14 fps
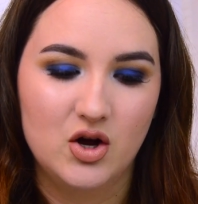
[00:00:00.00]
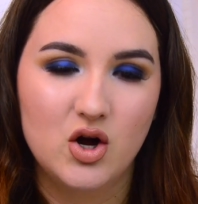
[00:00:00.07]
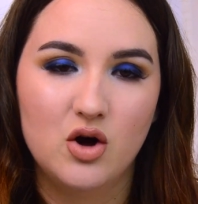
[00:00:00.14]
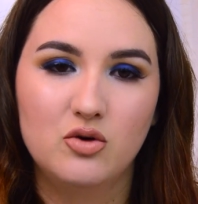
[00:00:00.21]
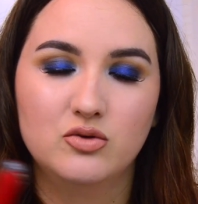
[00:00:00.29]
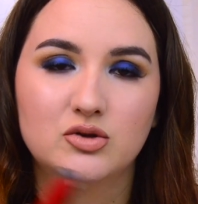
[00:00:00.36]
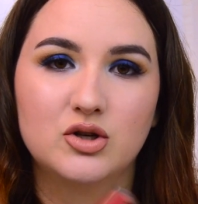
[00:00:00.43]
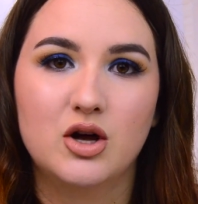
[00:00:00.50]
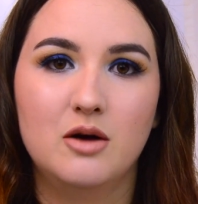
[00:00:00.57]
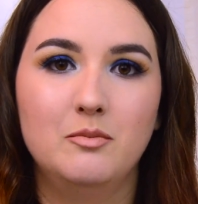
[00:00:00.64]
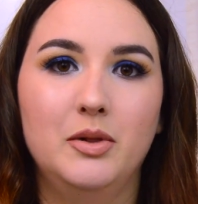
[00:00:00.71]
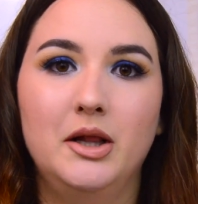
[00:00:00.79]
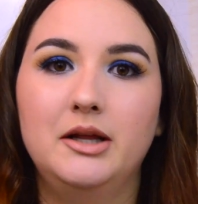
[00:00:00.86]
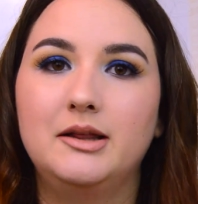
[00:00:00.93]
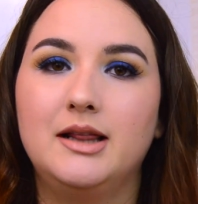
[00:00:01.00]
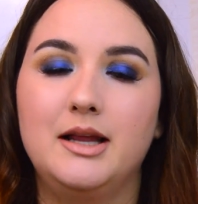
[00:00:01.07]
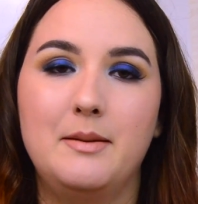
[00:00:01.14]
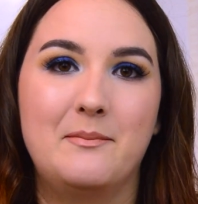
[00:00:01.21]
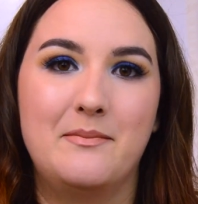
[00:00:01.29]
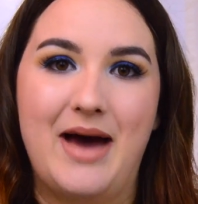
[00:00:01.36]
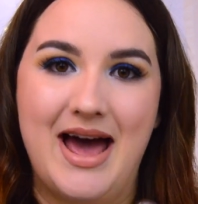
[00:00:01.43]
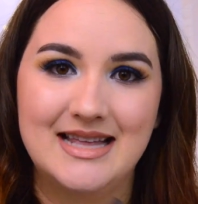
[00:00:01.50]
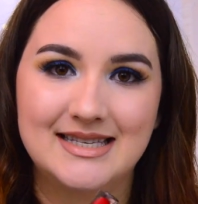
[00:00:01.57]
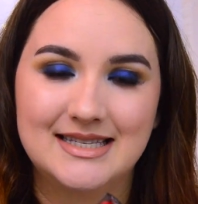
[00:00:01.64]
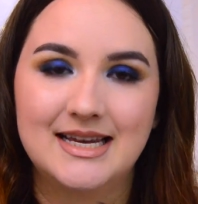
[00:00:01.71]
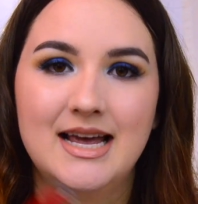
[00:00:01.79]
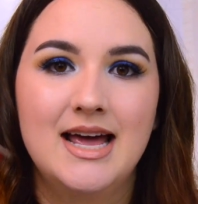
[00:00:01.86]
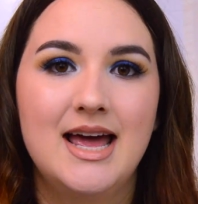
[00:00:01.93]
goes completely
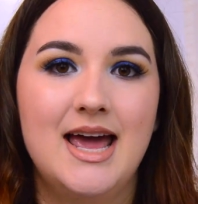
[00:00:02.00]
matte